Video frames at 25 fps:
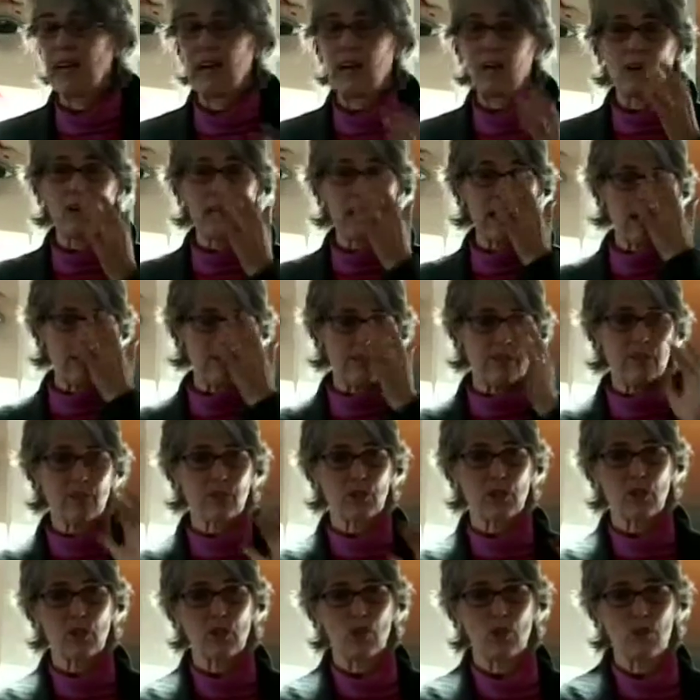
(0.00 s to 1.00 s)
Now, if it
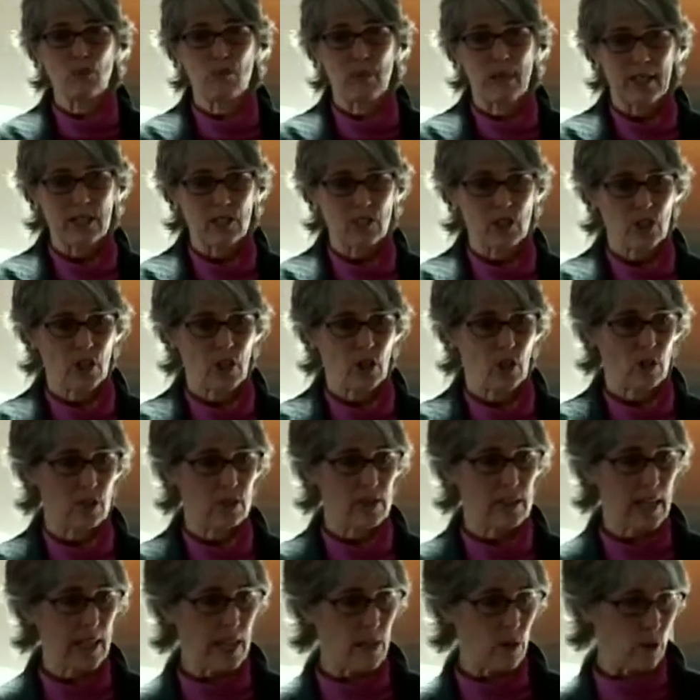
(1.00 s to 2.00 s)
was in New Mexico,
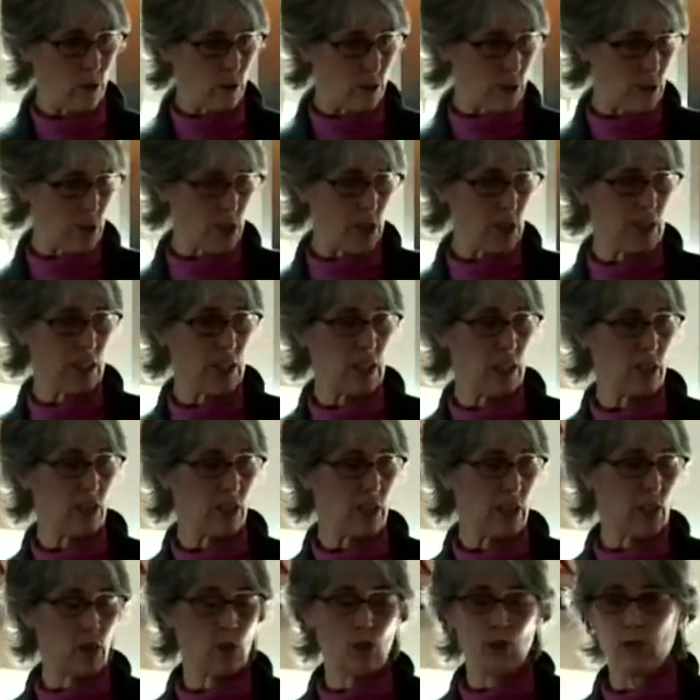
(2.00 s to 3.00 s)
say it was a
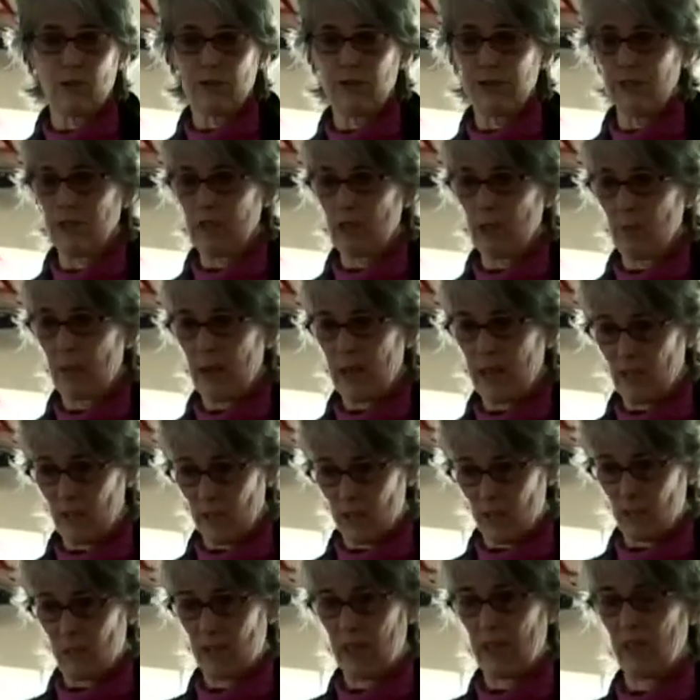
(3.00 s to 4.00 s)
steer that grew 50
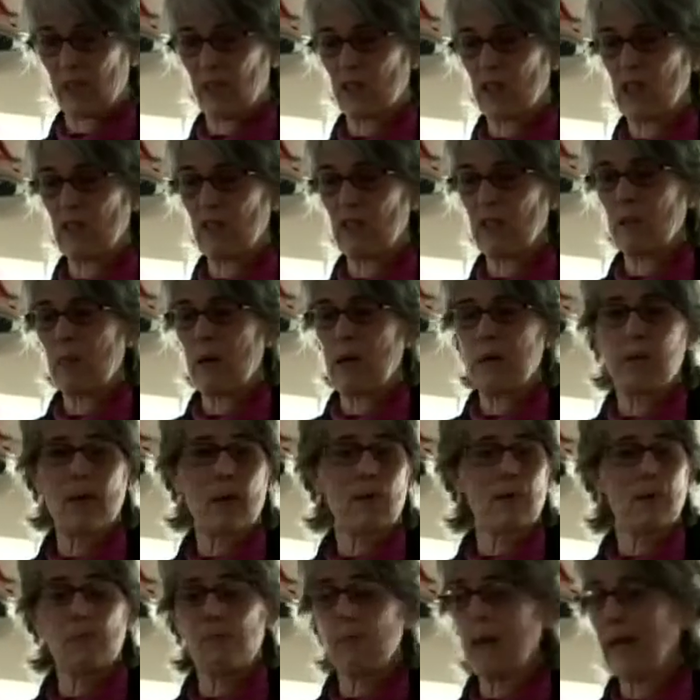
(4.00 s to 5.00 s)
miles from here,
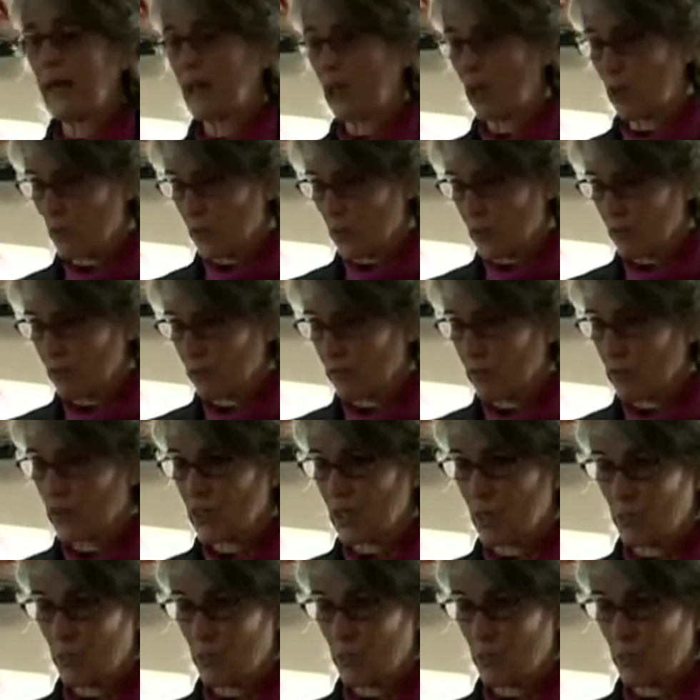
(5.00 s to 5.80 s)
maybe up in Pecos